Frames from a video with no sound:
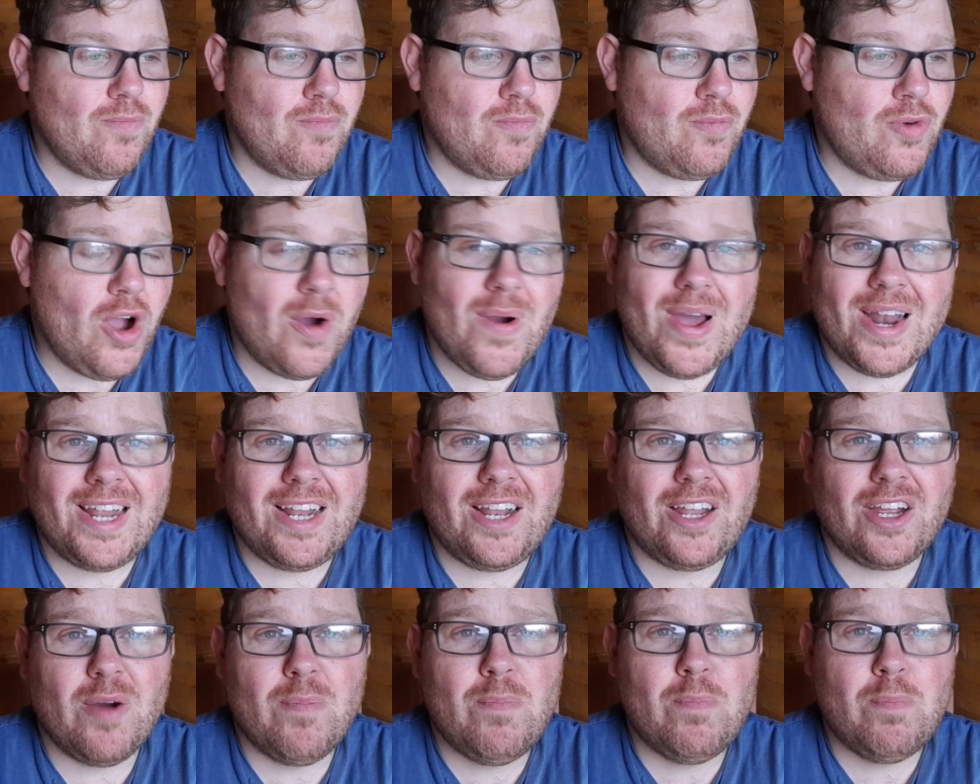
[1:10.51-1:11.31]
go at it
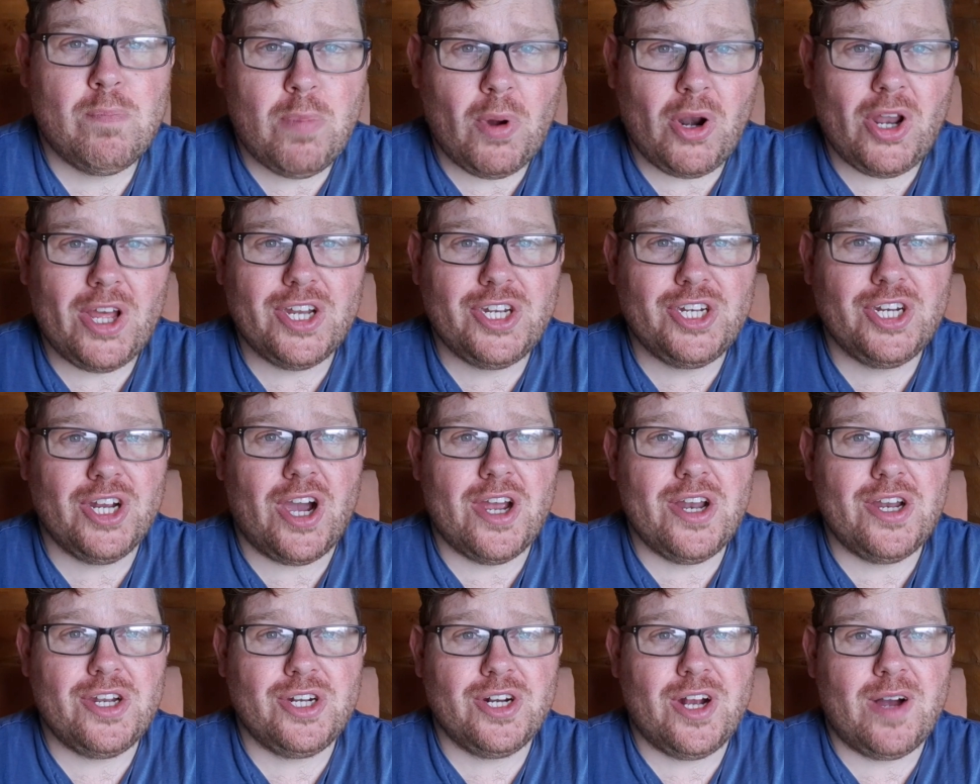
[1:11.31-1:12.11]
like a bull at a
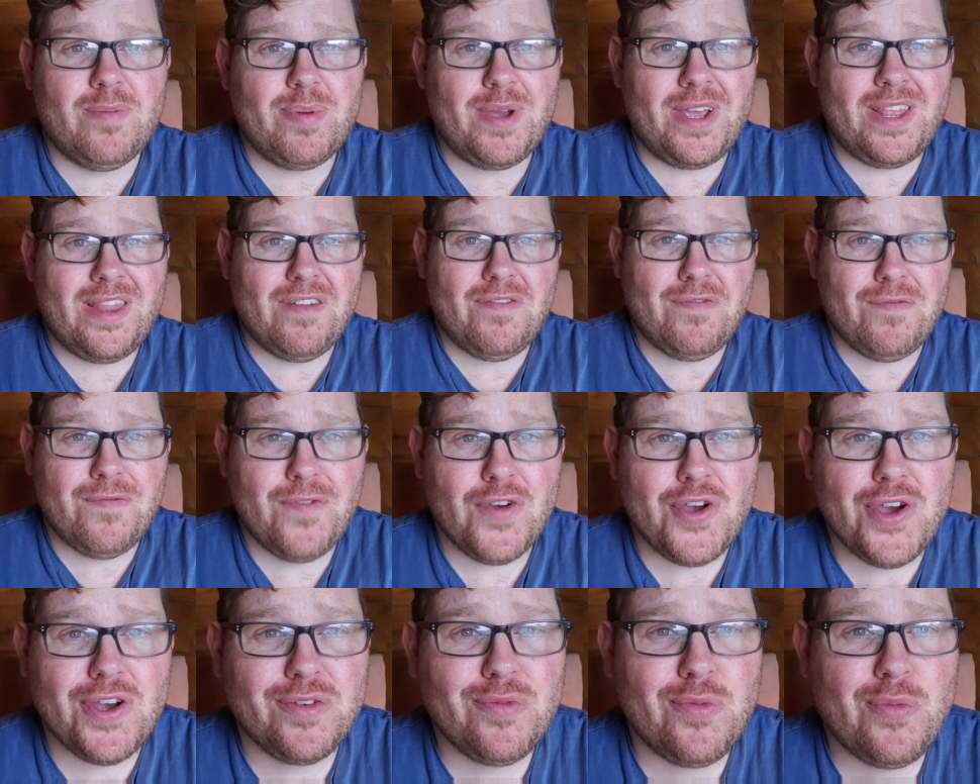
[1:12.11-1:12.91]
china shop in the
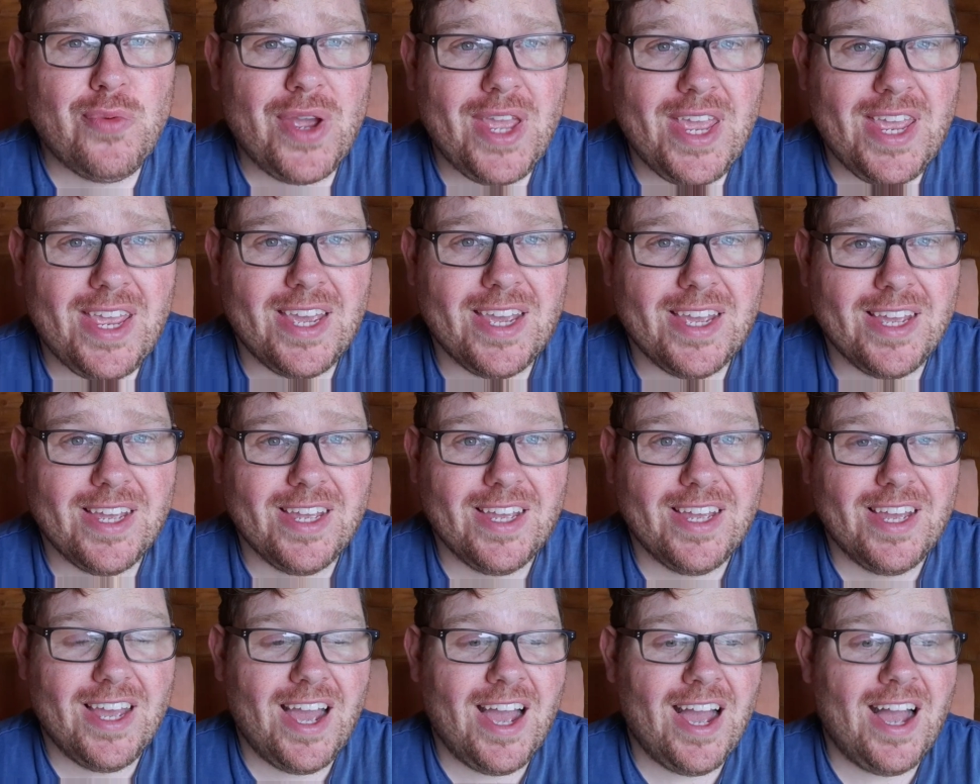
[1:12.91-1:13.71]
first week,
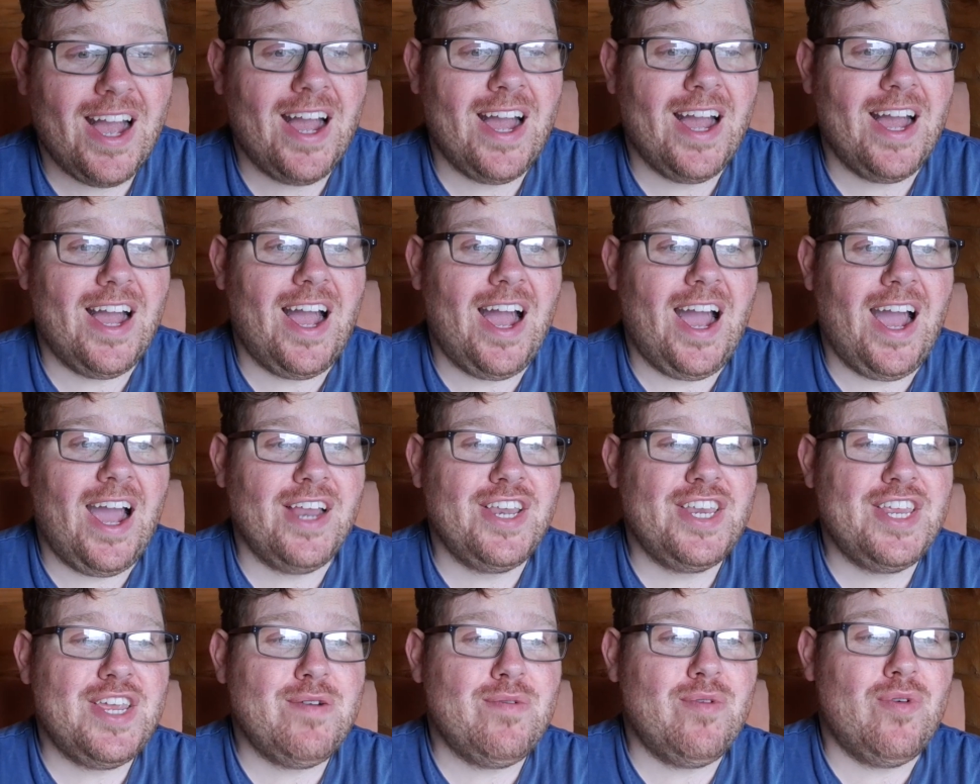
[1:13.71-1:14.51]

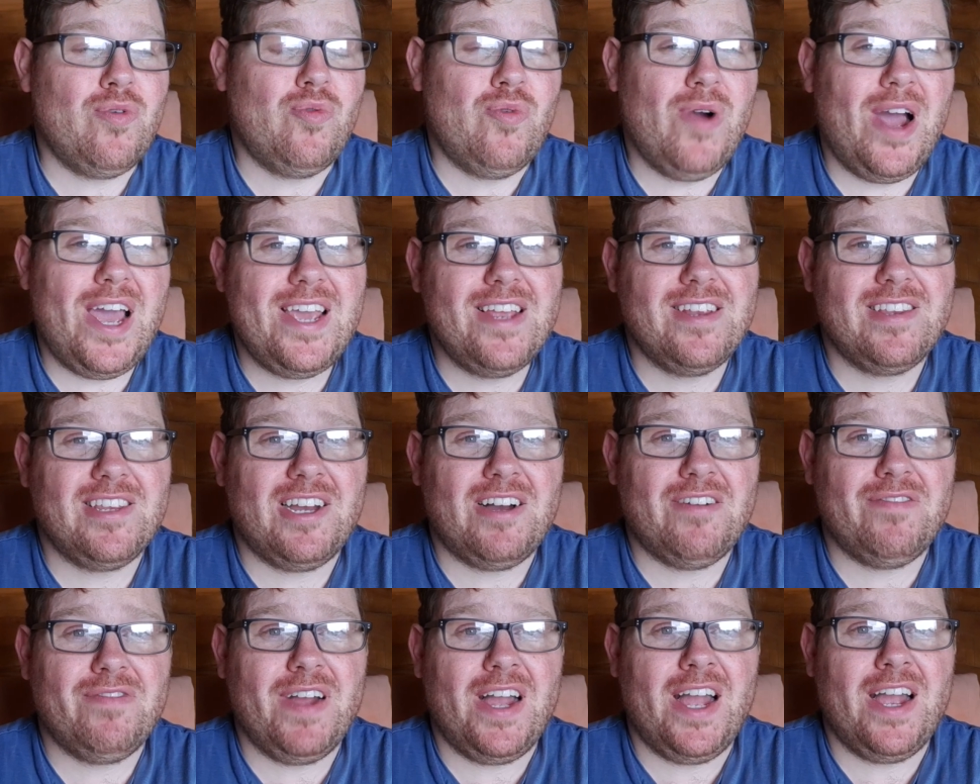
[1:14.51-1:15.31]
and you will wear
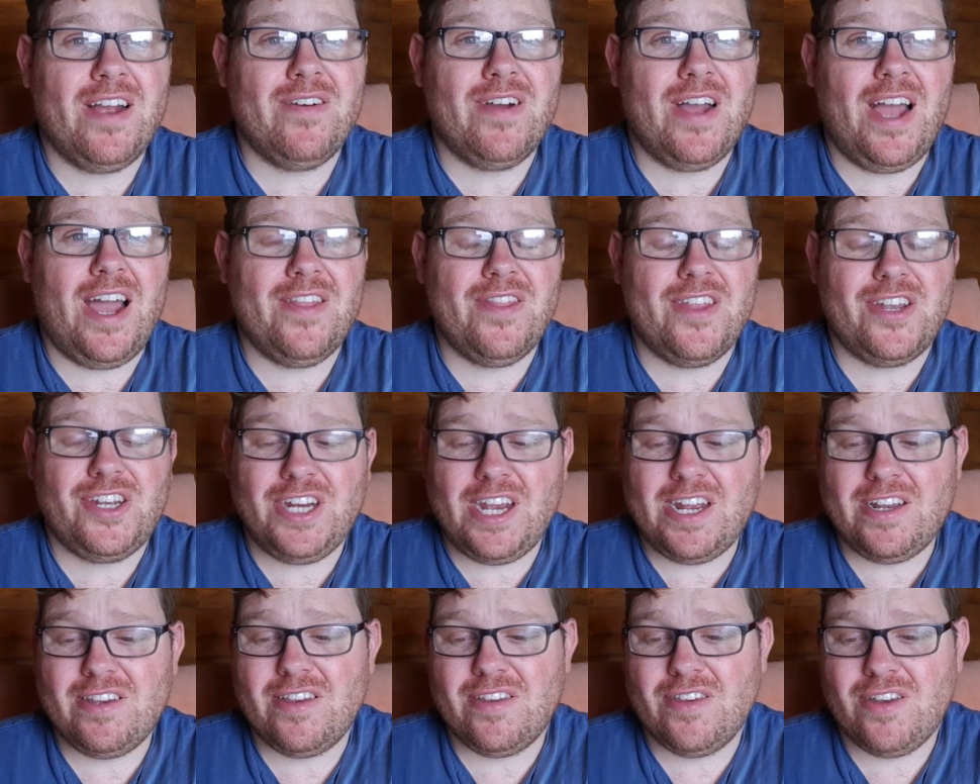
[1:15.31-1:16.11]
yourself out, and the
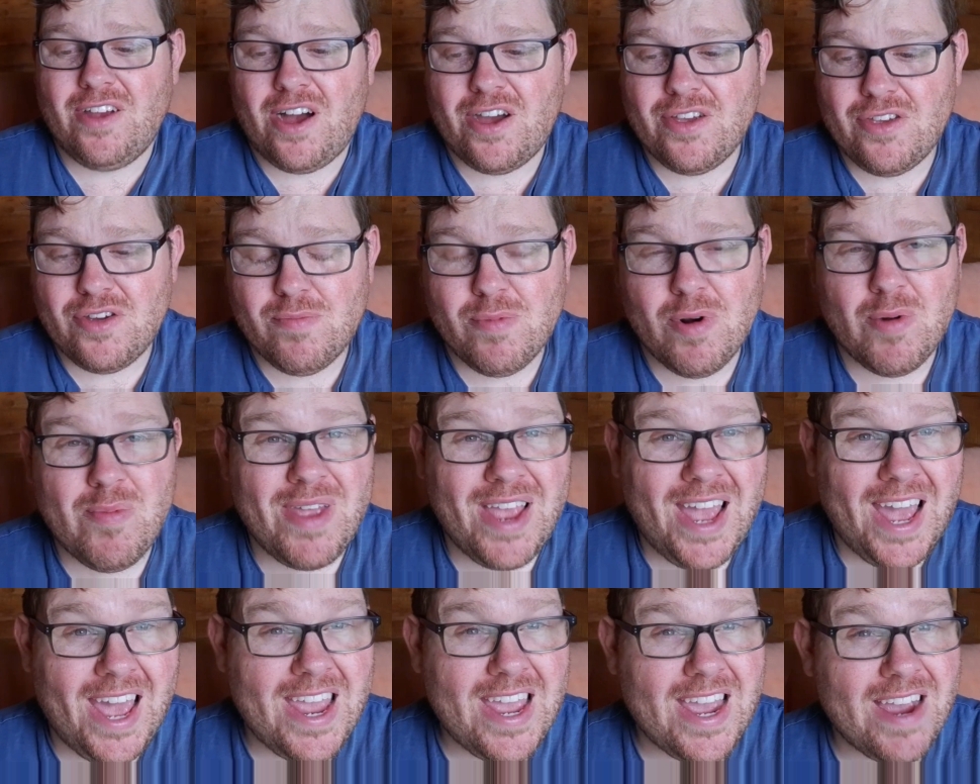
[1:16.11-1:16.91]
chances are you'll probably
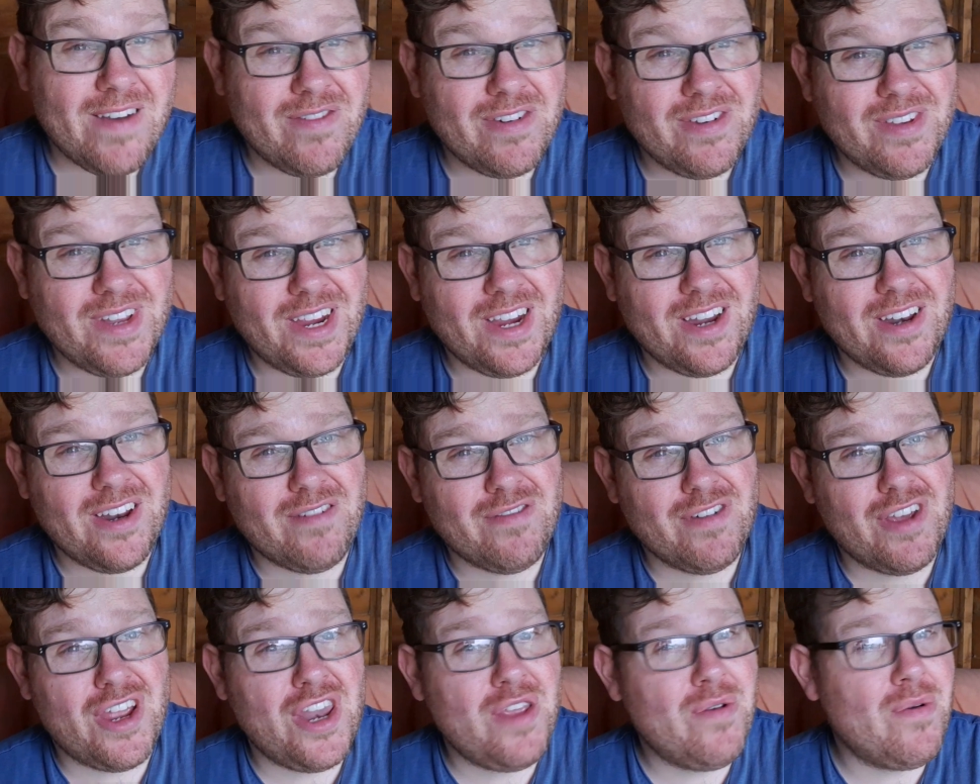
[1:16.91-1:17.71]
hate every second of
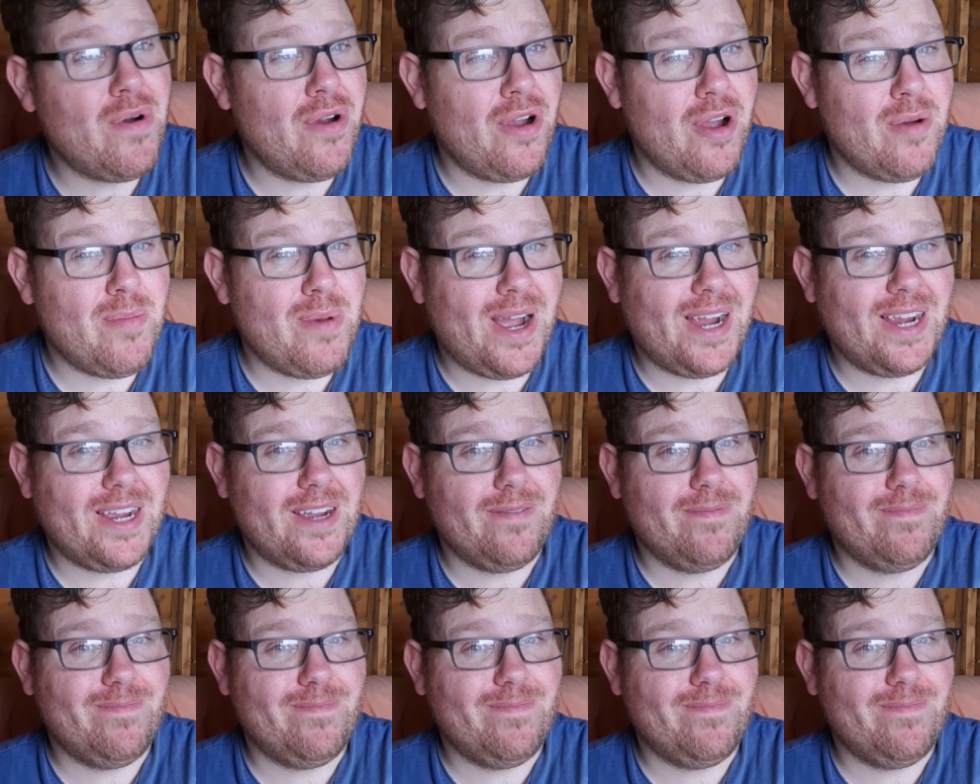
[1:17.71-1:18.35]
it and you won't go back.